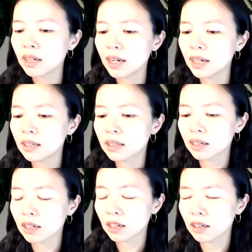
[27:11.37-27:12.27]

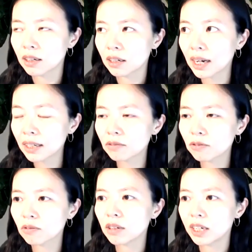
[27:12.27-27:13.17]
the kind of
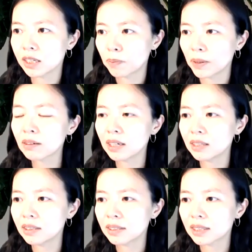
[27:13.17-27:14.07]
experience